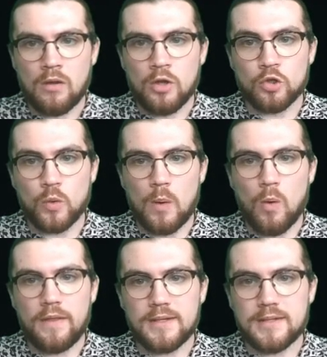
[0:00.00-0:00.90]
So do I
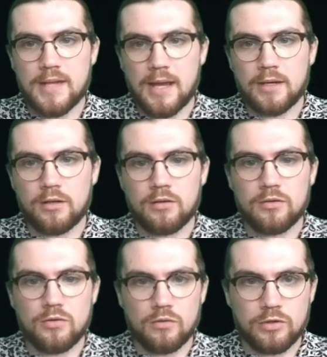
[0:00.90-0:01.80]
want the second
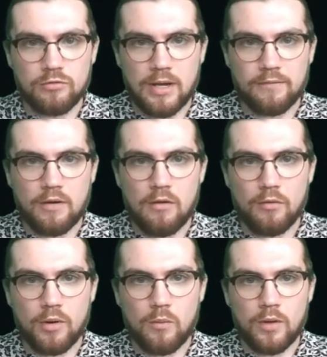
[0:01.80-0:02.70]
Scorching Dragonfire, or
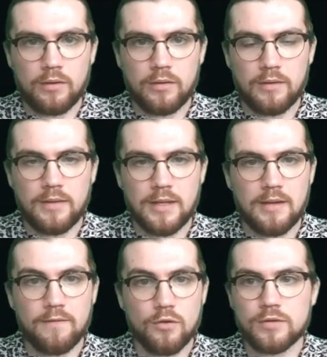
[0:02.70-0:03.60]
do I want the
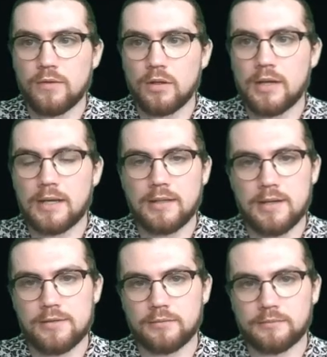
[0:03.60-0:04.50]
first Volcanic
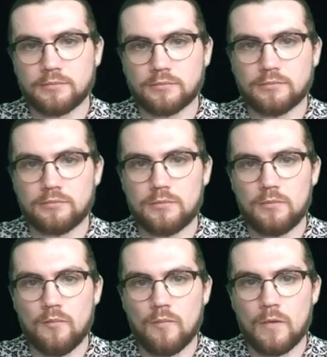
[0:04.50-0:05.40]
Geyser?
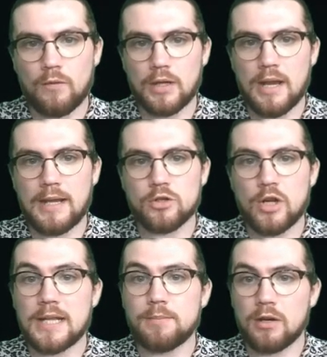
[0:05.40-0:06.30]
Volcanic Geyser
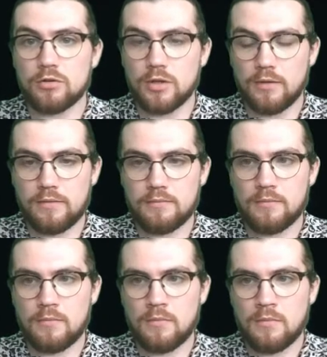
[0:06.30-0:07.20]
hits bigger stuff,
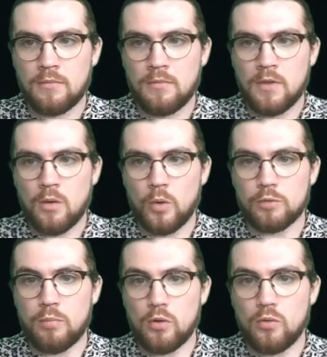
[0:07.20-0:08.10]

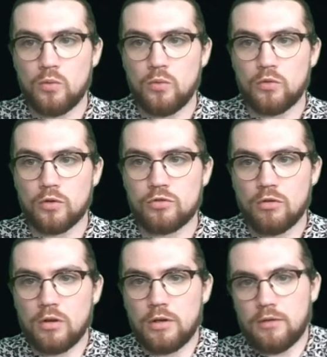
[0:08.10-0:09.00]
which blue does
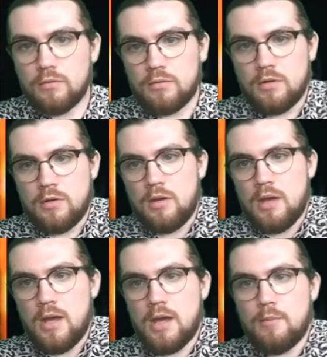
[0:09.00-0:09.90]
struggle to do.
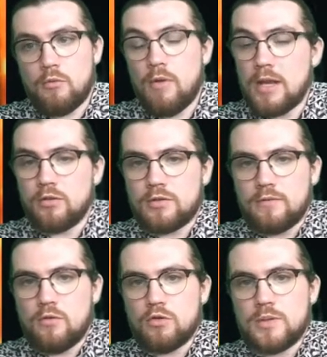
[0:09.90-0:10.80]
But red doesn't,
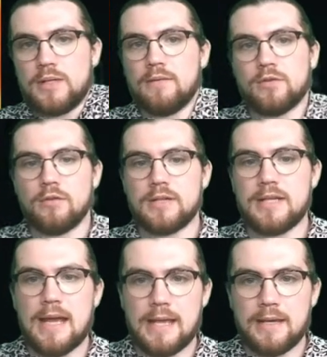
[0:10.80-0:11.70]
of course. Still have Turn to
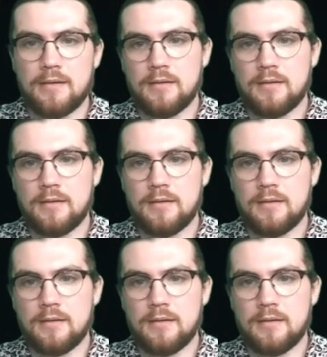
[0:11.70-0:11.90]
Slag.